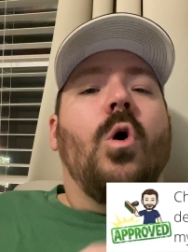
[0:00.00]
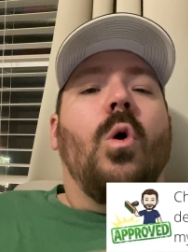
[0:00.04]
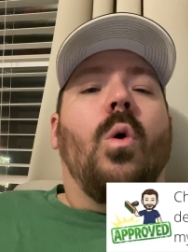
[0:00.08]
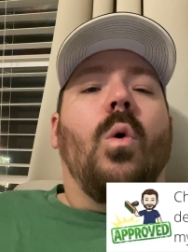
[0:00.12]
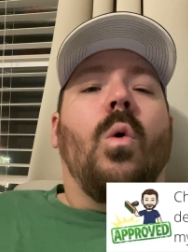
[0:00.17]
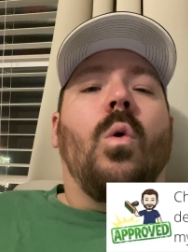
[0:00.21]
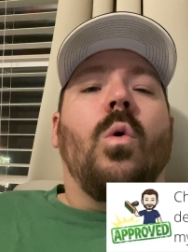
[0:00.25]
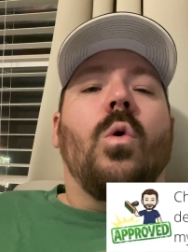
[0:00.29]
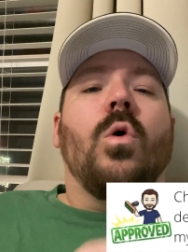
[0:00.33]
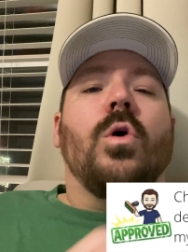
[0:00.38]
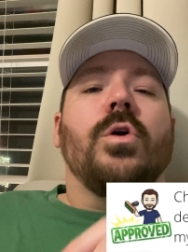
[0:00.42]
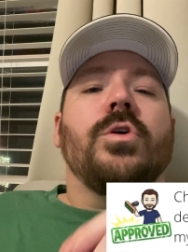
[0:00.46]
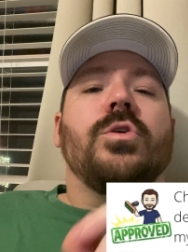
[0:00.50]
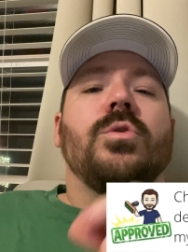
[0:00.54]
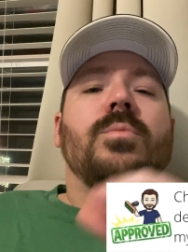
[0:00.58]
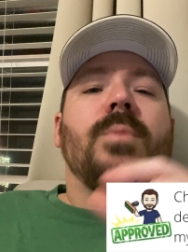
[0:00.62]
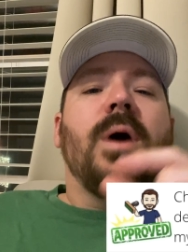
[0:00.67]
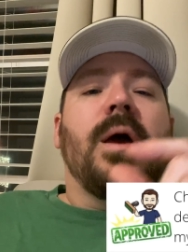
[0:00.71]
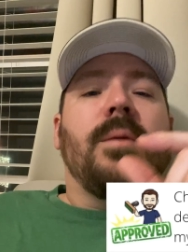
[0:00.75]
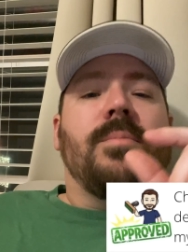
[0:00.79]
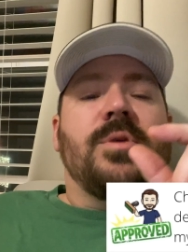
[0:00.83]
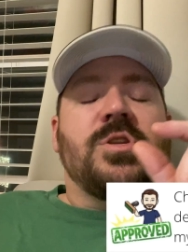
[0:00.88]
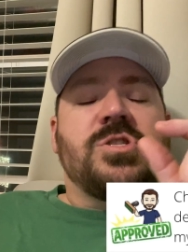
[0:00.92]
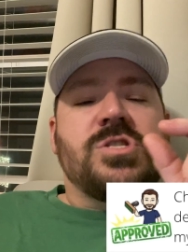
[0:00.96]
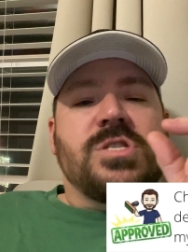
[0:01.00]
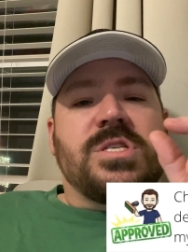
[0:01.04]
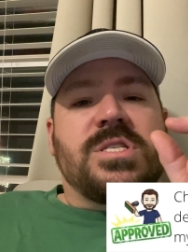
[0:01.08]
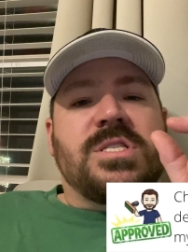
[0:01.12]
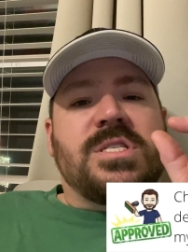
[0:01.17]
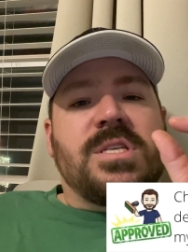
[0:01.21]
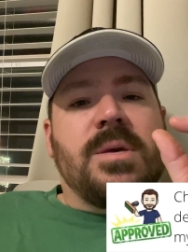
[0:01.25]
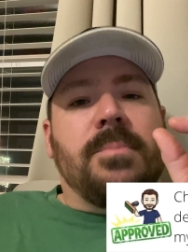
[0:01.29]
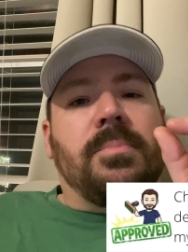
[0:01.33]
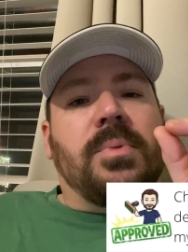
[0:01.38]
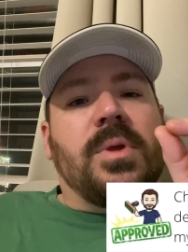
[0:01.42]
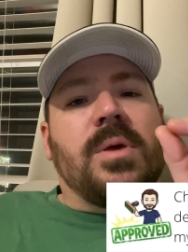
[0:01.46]
or you might be just
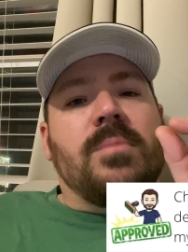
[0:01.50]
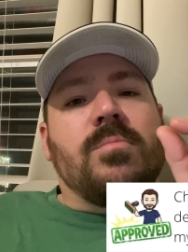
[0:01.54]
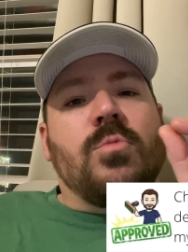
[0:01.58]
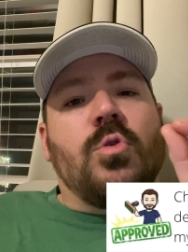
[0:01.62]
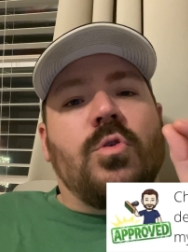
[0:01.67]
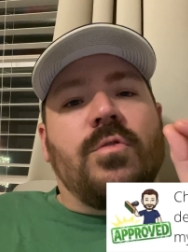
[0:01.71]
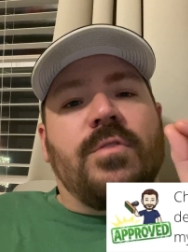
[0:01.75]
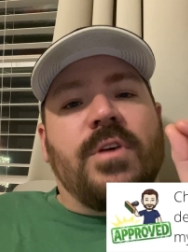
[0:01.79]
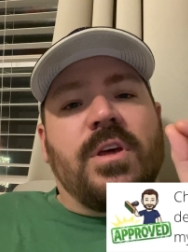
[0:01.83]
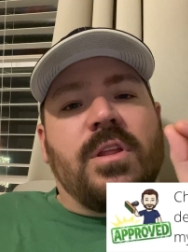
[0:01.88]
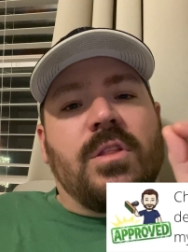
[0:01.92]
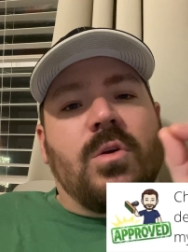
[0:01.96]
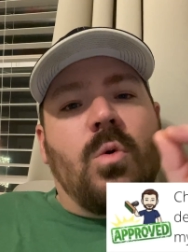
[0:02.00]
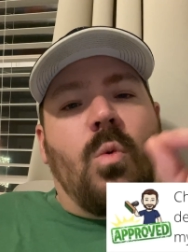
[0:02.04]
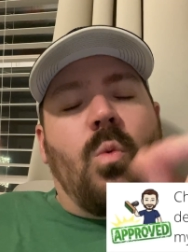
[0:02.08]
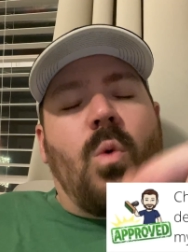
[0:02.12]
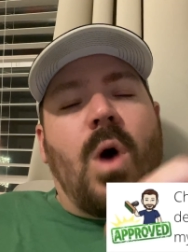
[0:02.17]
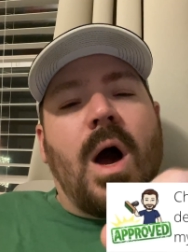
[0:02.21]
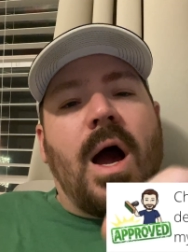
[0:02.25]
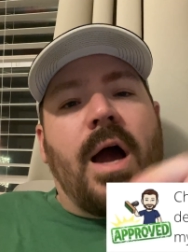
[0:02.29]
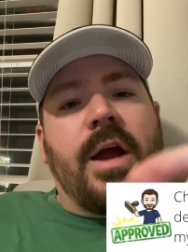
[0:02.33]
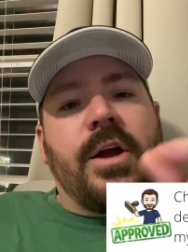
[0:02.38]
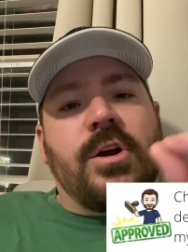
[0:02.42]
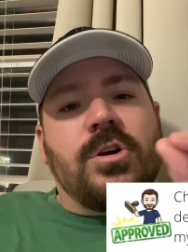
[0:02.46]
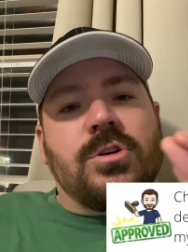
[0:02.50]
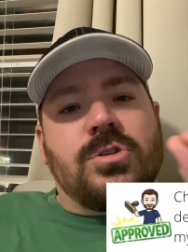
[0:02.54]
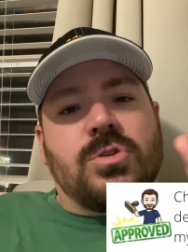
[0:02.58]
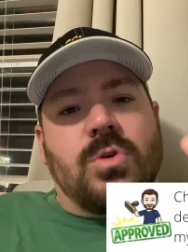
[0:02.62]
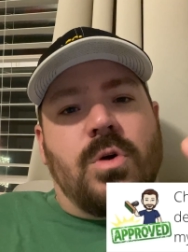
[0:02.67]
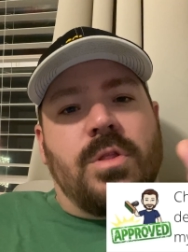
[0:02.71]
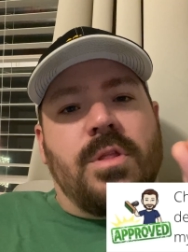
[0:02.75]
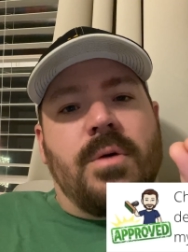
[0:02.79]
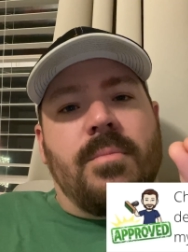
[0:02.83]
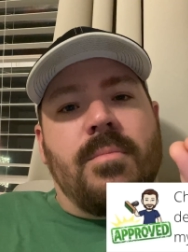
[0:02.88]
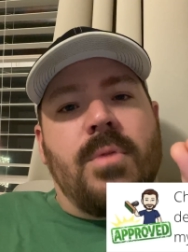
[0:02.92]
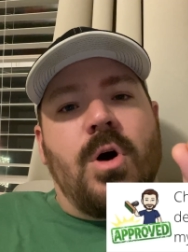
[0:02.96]
simply moving the wires
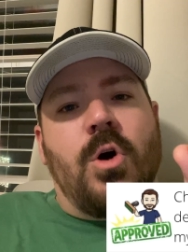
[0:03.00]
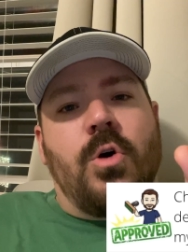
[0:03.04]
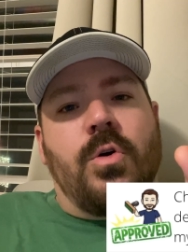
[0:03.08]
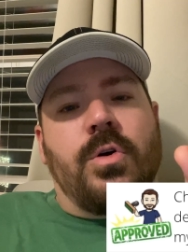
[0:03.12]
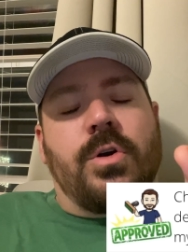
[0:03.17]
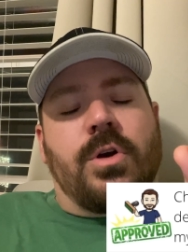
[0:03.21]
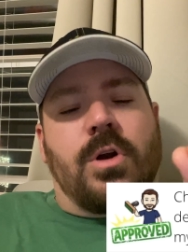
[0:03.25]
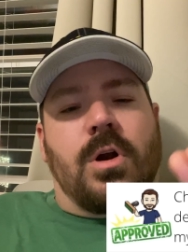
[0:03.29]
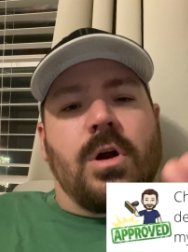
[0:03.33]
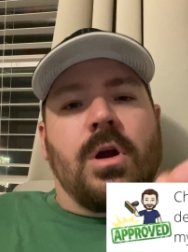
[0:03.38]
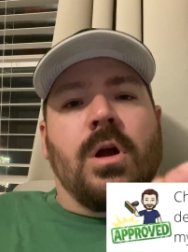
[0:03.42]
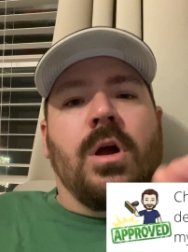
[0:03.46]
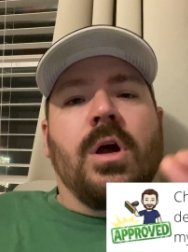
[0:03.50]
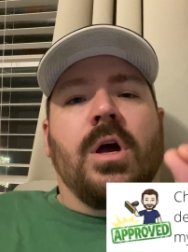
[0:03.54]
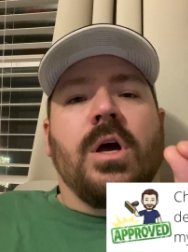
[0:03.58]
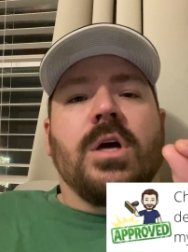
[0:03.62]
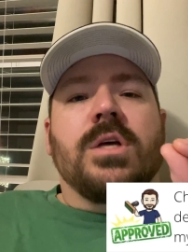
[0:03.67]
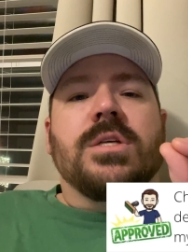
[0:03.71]
on the motor,